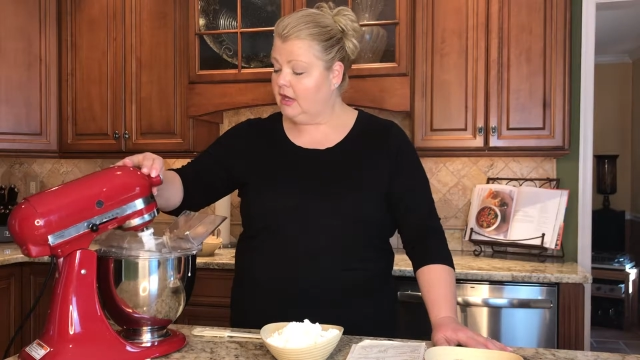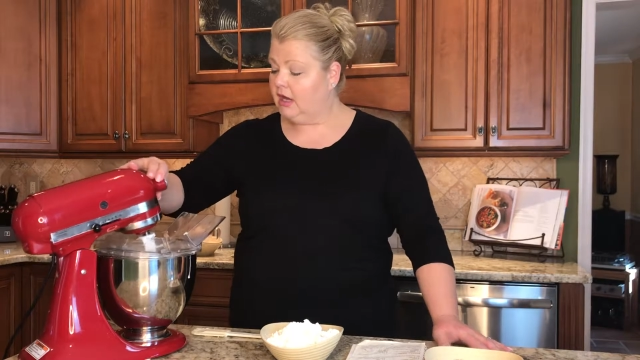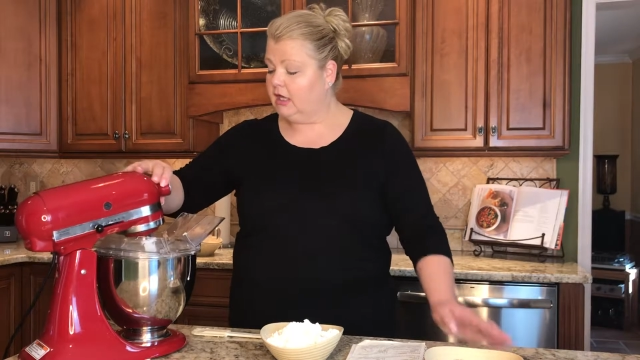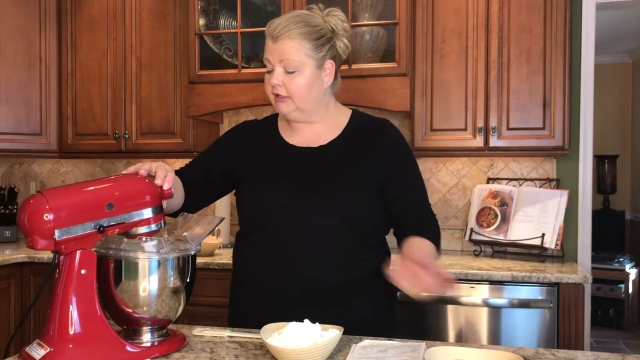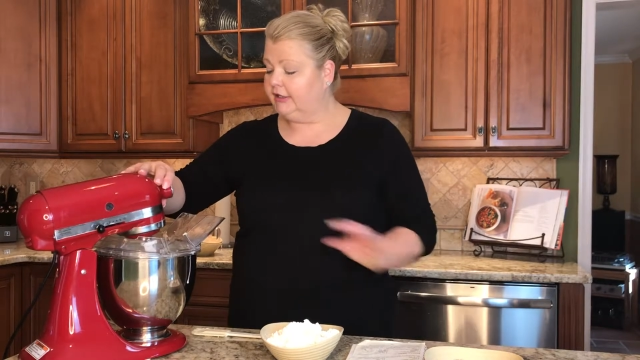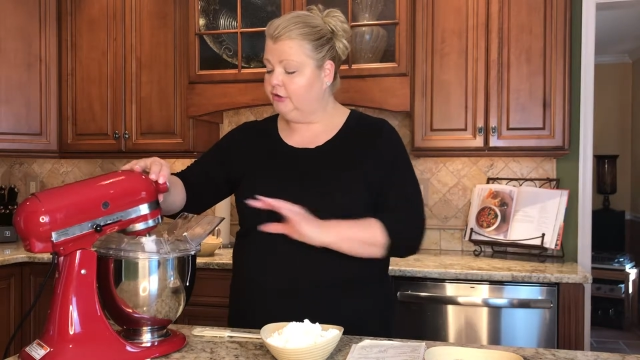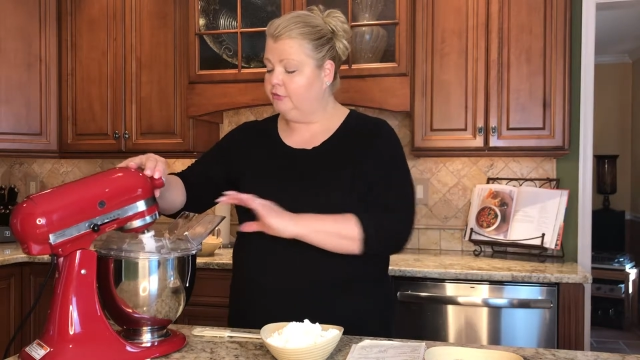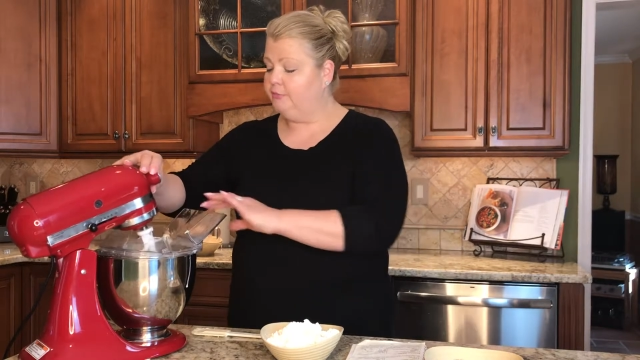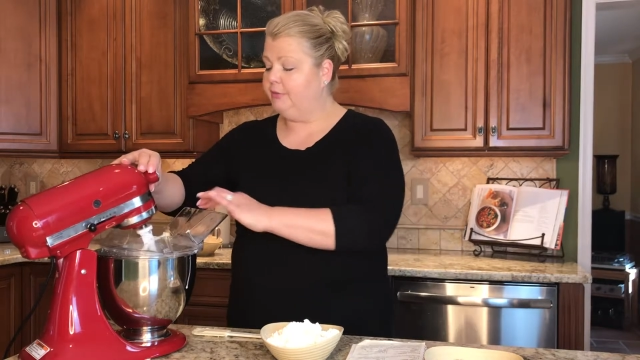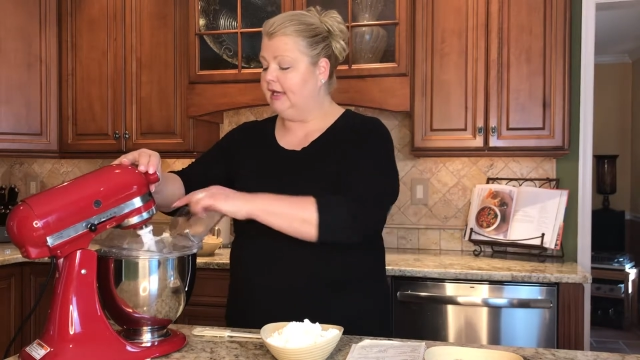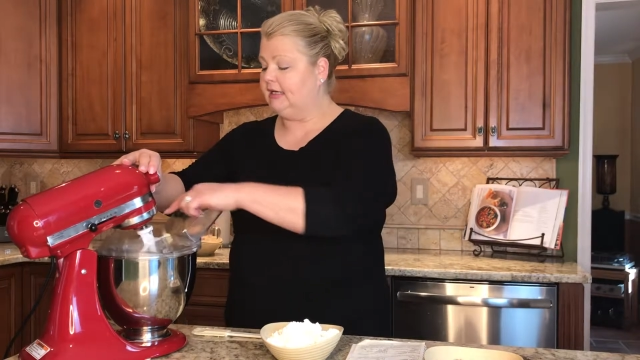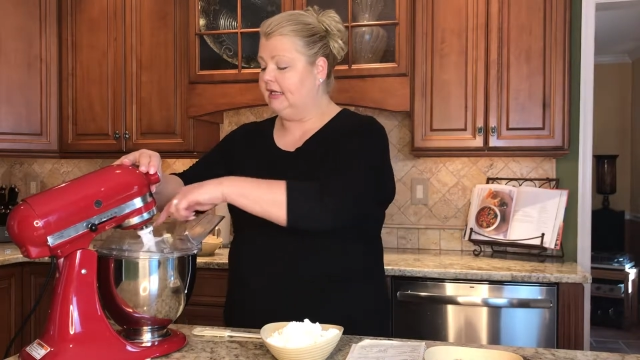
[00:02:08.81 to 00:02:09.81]
a little
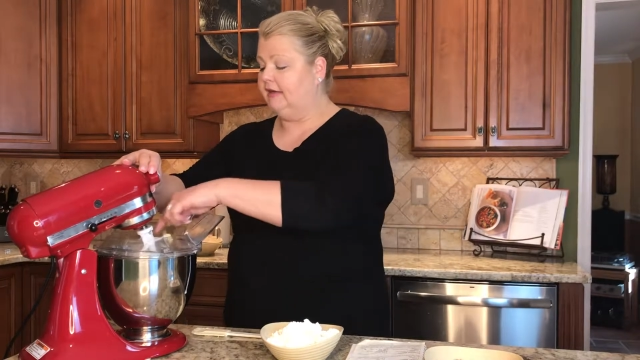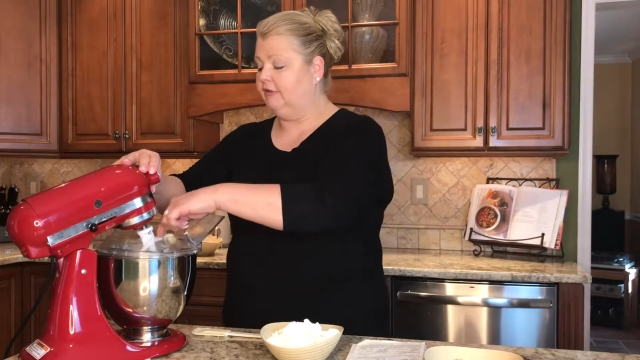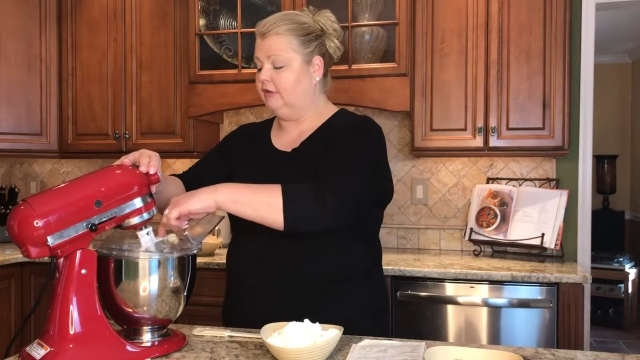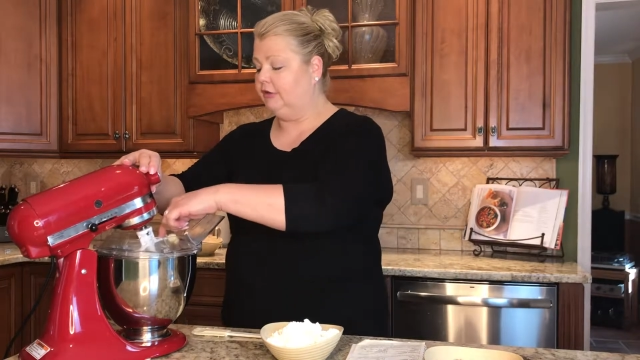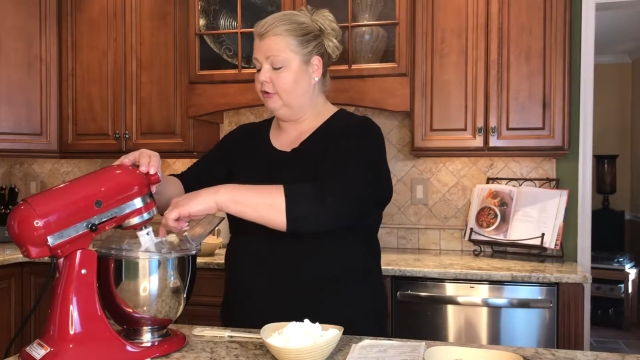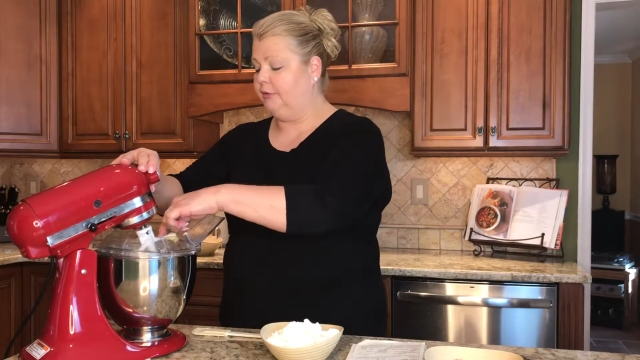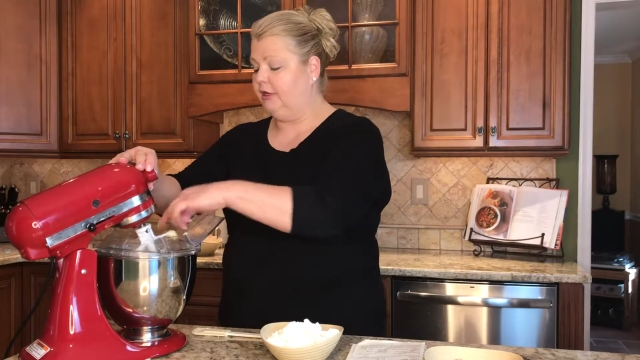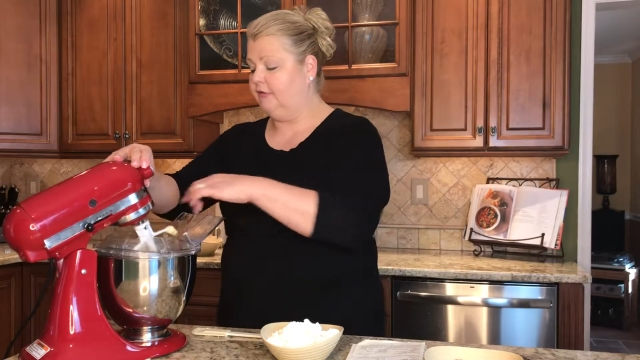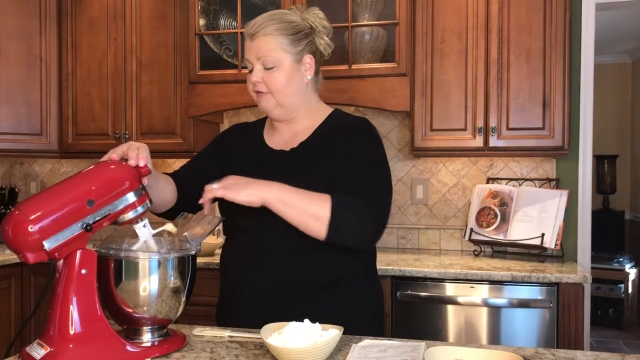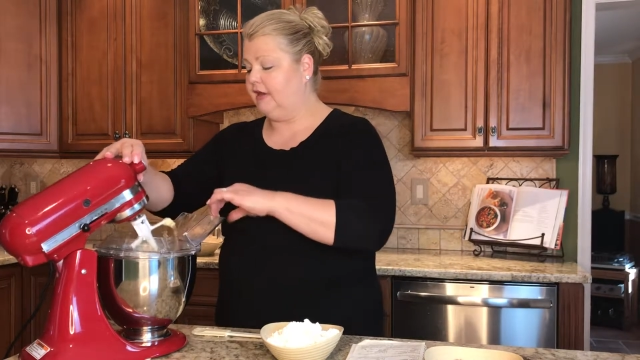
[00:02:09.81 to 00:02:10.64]
bit, give it a little bit of